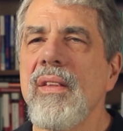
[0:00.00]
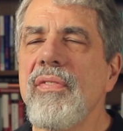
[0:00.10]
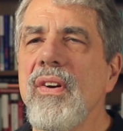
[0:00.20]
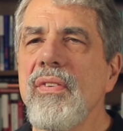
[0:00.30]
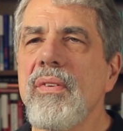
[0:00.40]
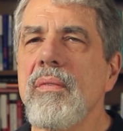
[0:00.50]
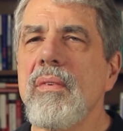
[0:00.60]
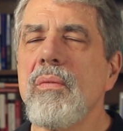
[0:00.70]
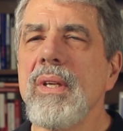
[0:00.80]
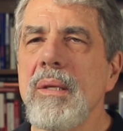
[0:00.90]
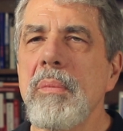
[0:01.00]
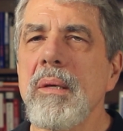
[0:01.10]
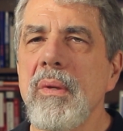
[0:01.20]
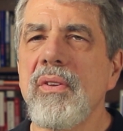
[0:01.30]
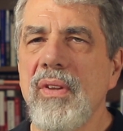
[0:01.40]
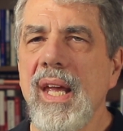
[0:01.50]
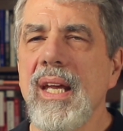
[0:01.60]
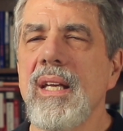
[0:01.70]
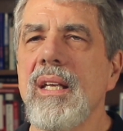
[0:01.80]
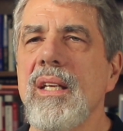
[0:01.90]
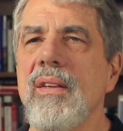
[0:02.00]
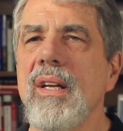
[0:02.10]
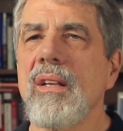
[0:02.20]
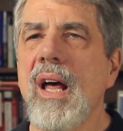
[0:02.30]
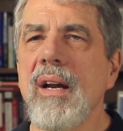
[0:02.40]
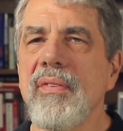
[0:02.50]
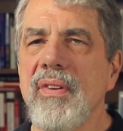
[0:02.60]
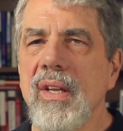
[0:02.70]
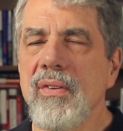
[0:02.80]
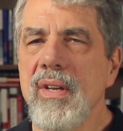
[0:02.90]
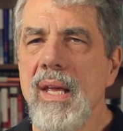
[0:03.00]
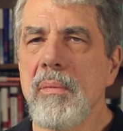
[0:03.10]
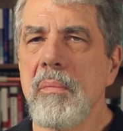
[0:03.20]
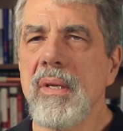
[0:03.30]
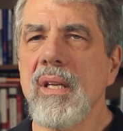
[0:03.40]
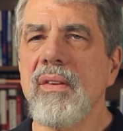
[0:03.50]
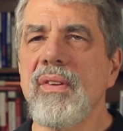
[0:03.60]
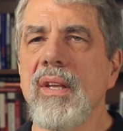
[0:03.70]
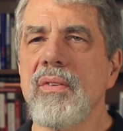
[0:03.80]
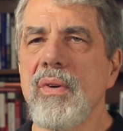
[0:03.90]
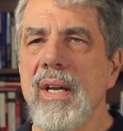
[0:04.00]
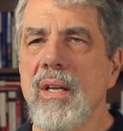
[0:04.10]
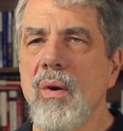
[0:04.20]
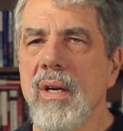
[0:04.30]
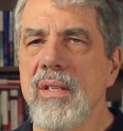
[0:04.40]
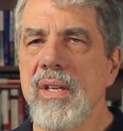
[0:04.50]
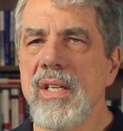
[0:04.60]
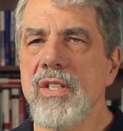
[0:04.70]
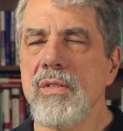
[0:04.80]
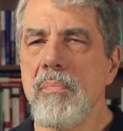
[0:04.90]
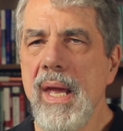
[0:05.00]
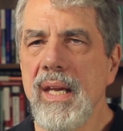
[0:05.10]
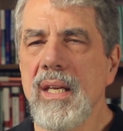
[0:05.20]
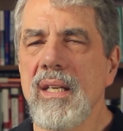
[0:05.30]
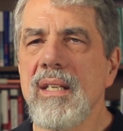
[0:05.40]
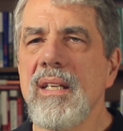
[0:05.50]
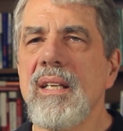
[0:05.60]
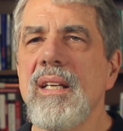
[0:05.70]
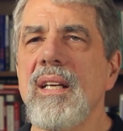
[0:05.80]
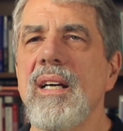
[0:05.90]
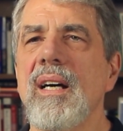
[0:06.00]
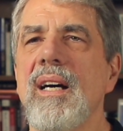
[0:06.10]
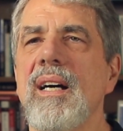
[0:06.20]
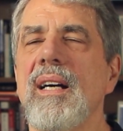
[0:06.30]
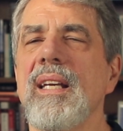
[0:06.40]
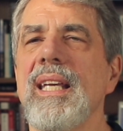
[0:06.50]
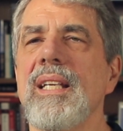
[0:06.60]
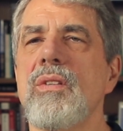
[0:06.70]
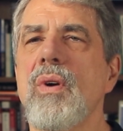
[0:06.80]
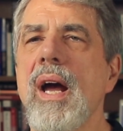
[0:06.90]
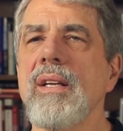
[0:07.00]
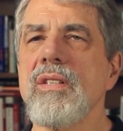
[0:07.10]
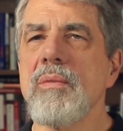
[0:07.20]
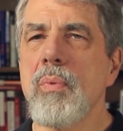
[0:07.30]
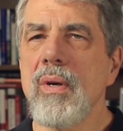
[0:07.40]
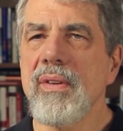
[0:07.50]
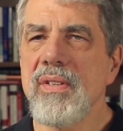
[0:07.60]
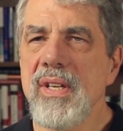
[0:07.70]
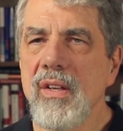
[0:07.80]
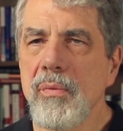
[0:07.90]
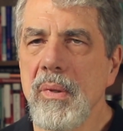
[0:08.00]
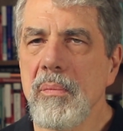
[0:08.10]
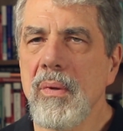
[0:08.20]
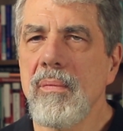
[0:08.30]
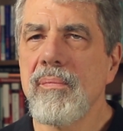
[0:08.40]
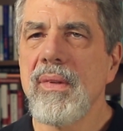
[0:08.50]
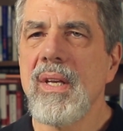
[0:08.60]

The first really big mistake that a lot of sales enablement and sales training organizations make in trying to support their salespeople